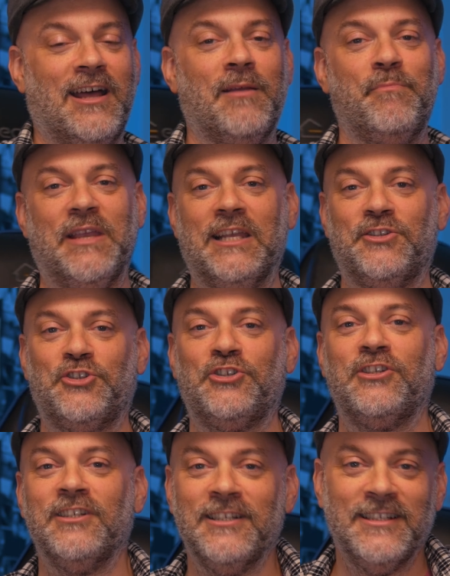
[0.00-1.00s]
a
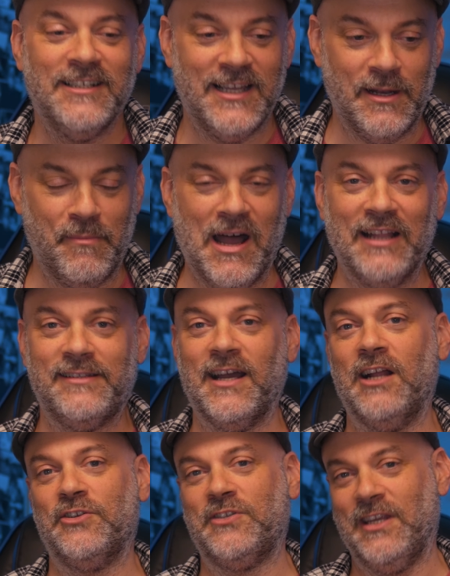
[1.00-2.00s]
beach in a
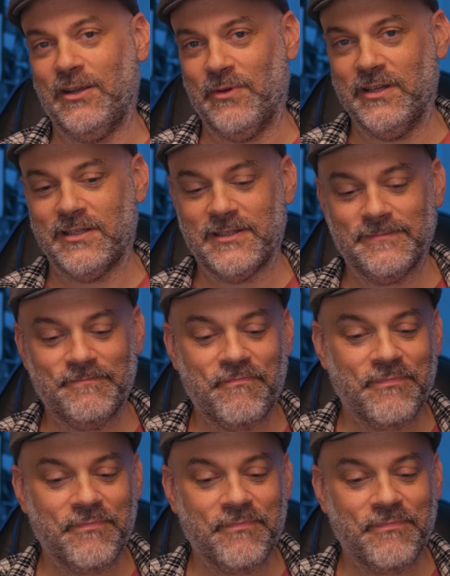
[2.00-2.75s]
montage sequence.